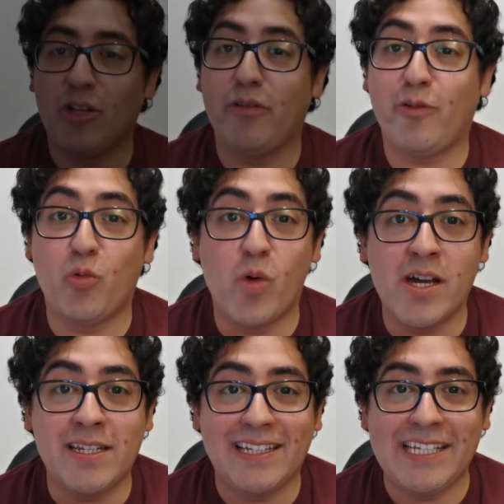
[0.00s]

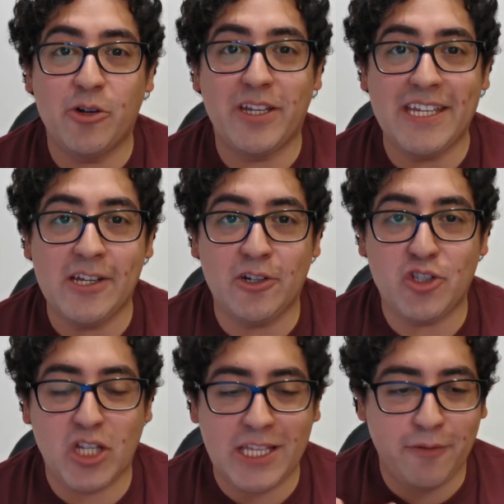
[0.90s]
everyone, Leo here,
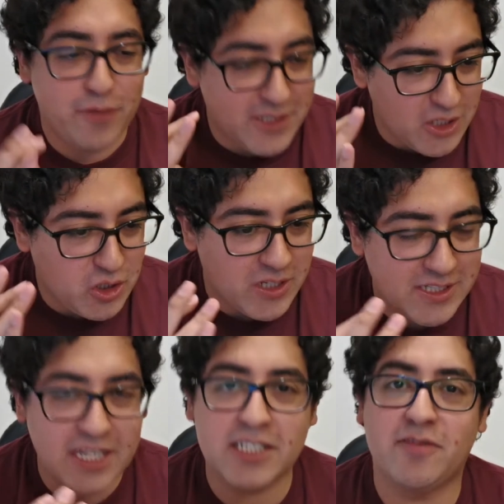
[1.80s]
Chilean physician and
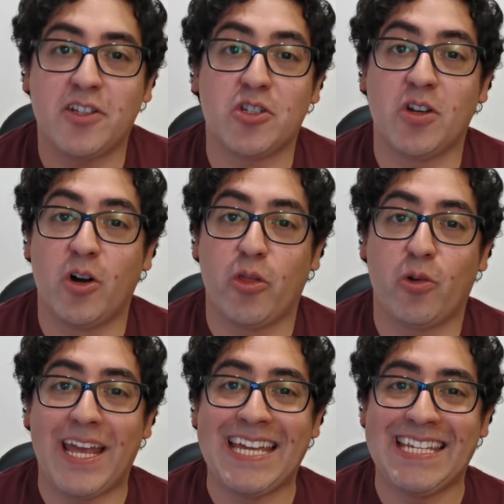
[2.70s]
science fiction author
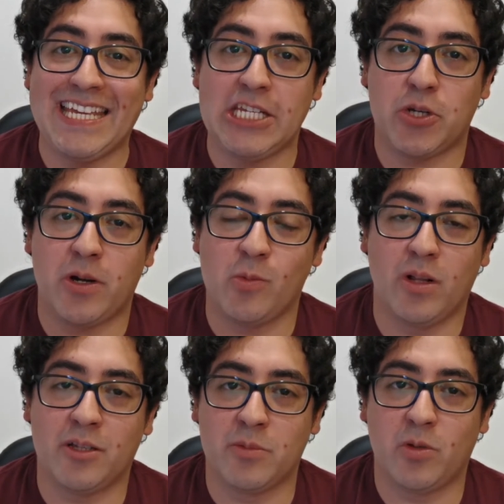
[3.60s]
and editor, and
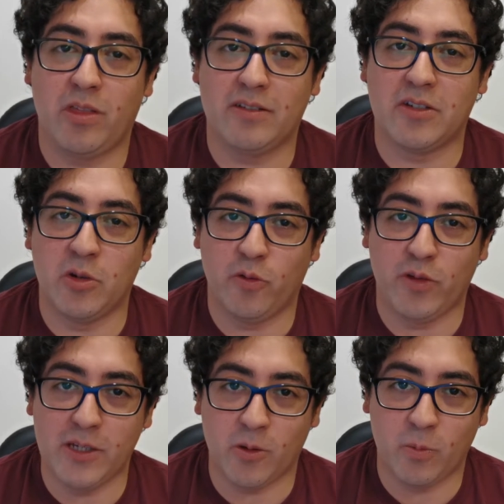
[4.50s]
welcome to this new
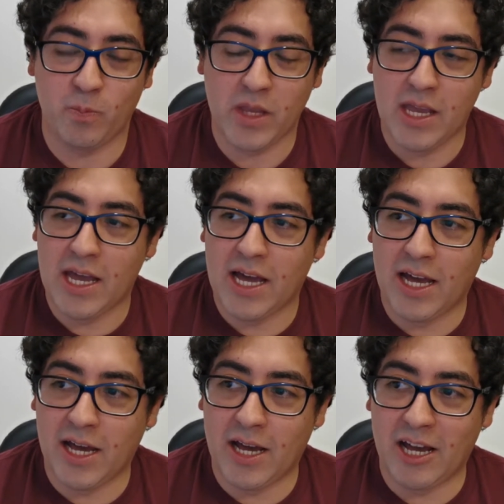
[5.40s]
video.
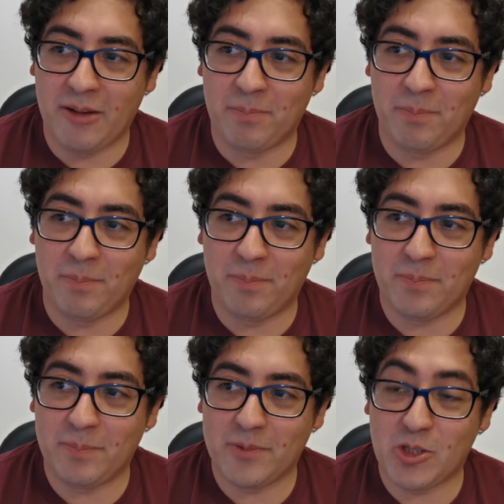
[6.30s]
Um,
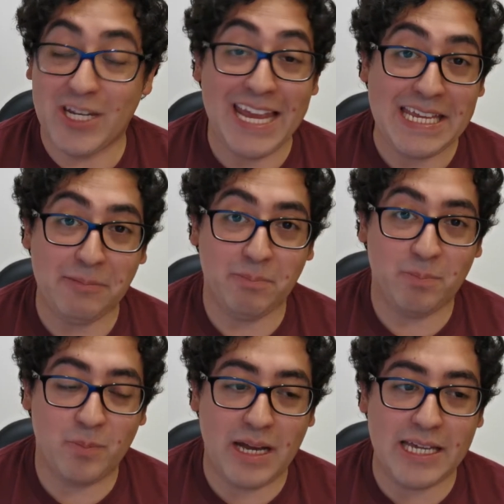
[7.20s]
today,
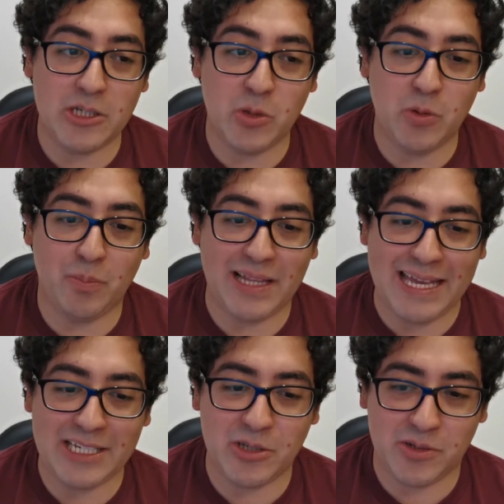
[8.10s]
I do plan
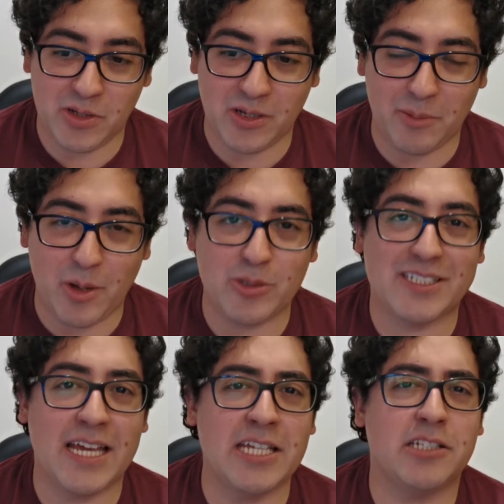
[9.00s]
to talk about
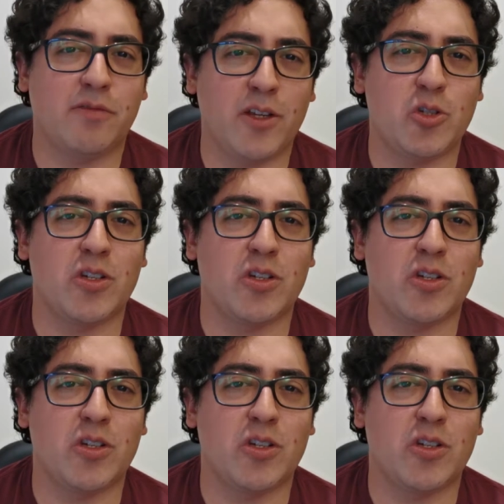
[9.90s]
science fiction